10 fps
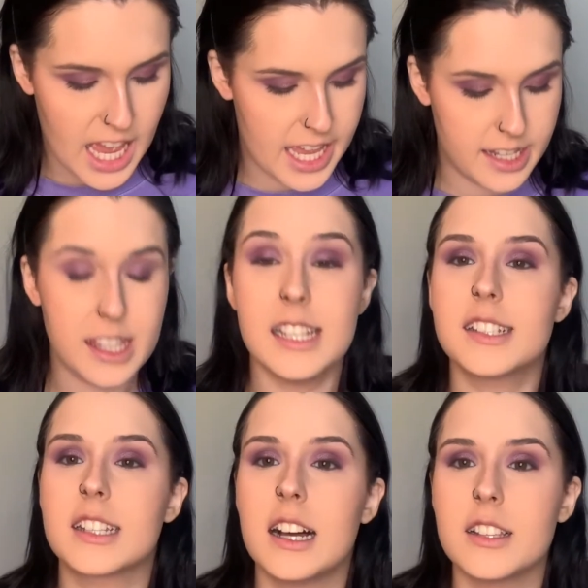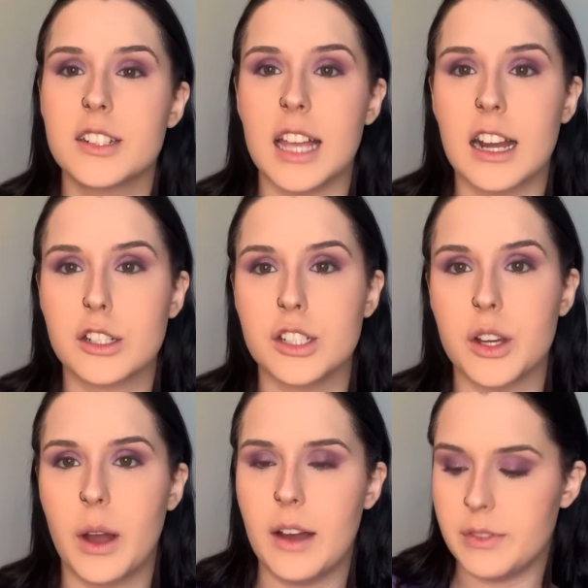And these colors actually
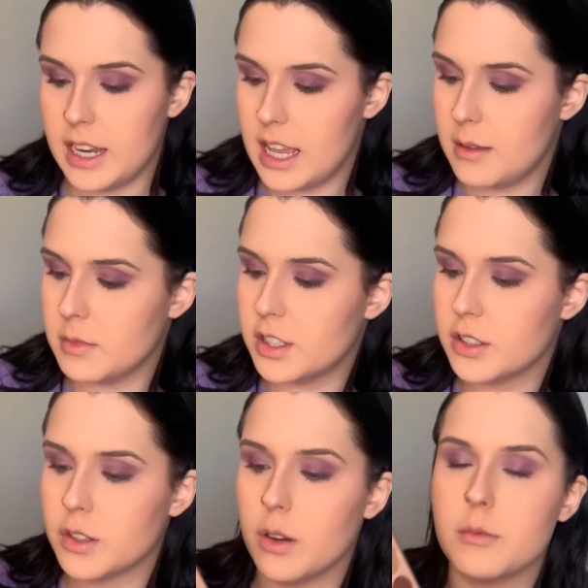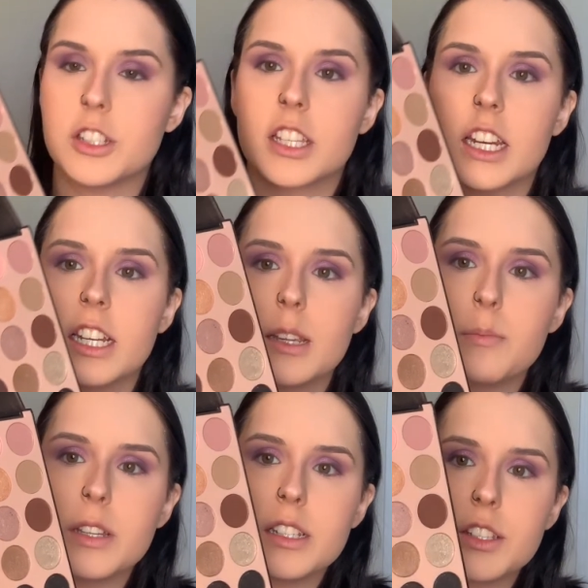don't have names, so I'm just gonna
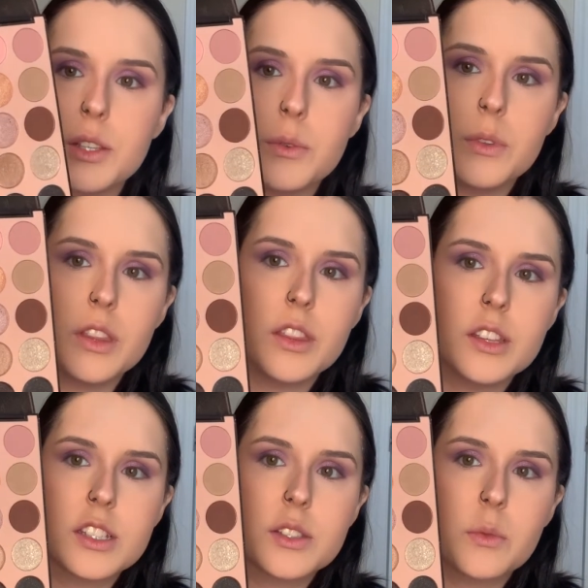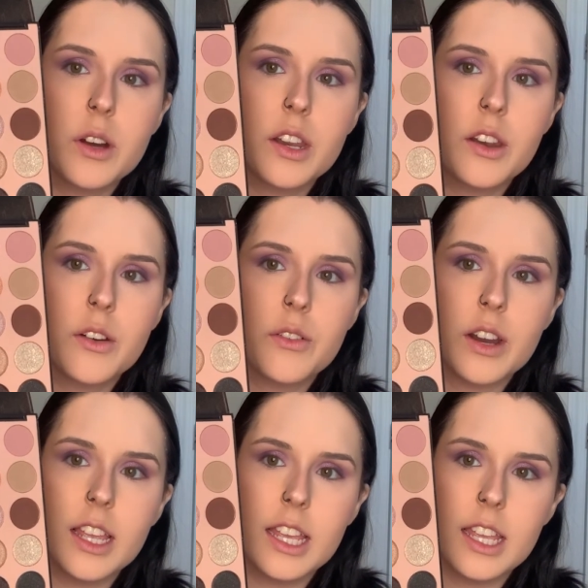dip into this one
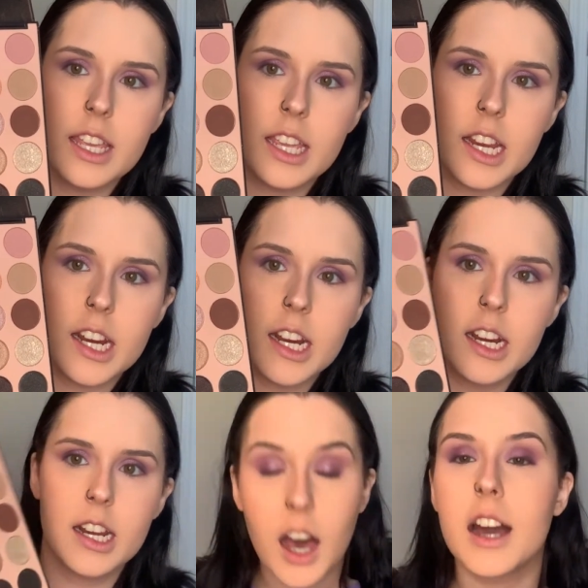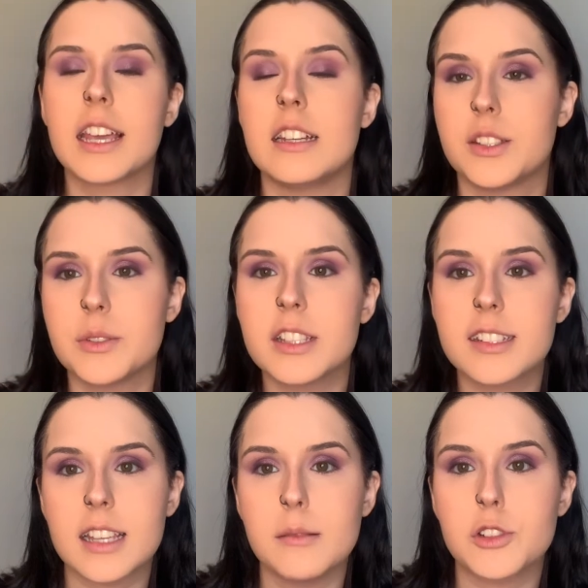right here. Again, doing the
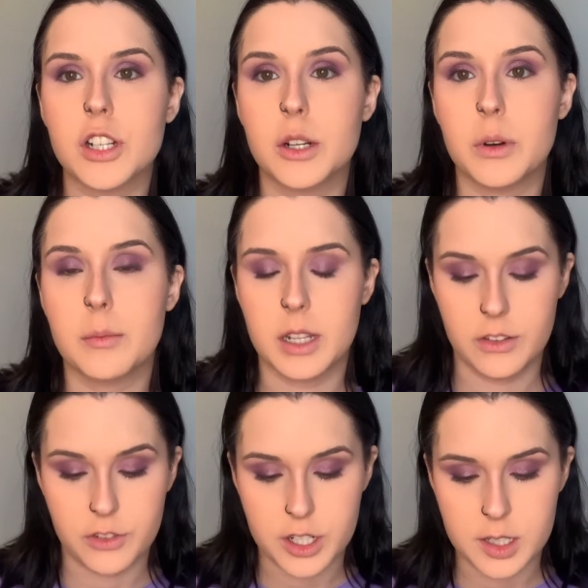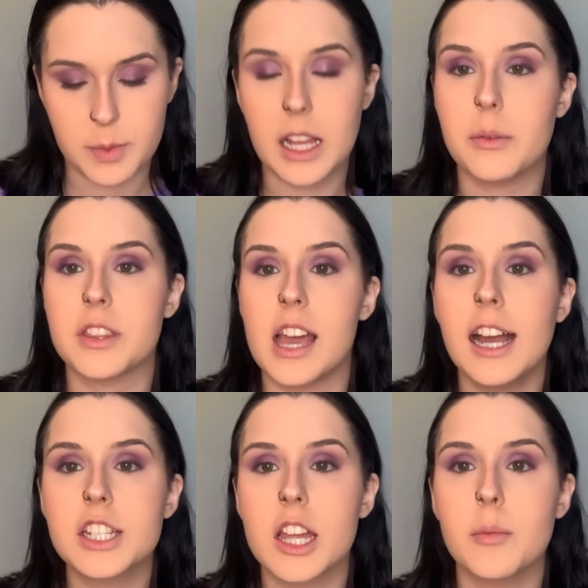same trick where I'm gonna first apply it with the
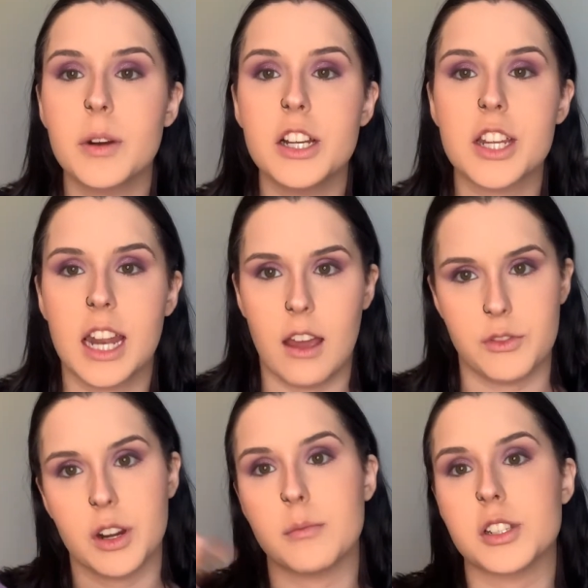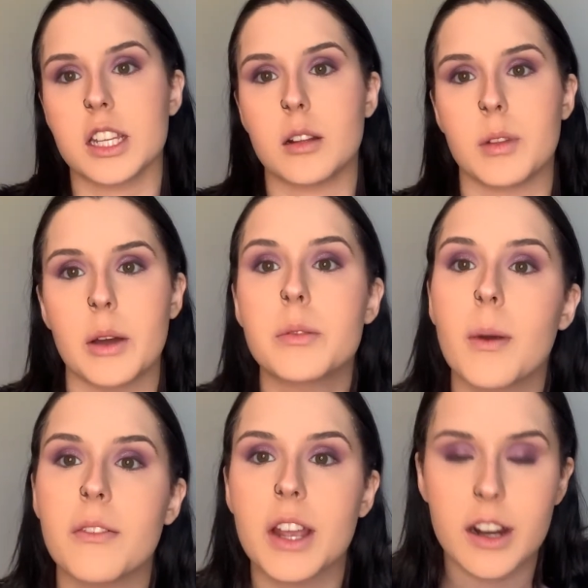eyeshadow brush, and after I'm just gonna apply it with
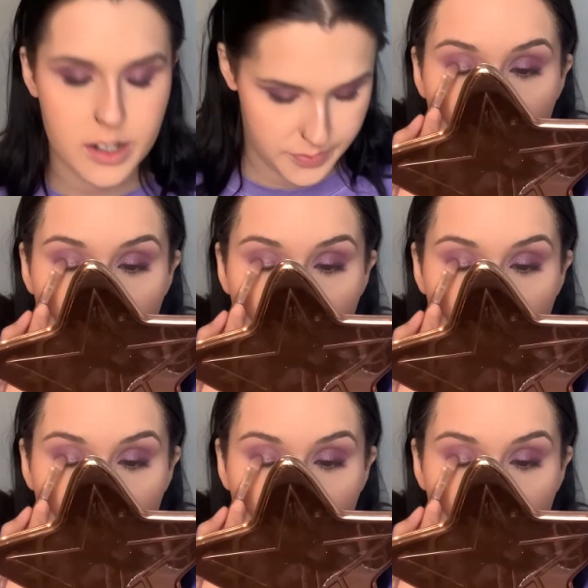my finger.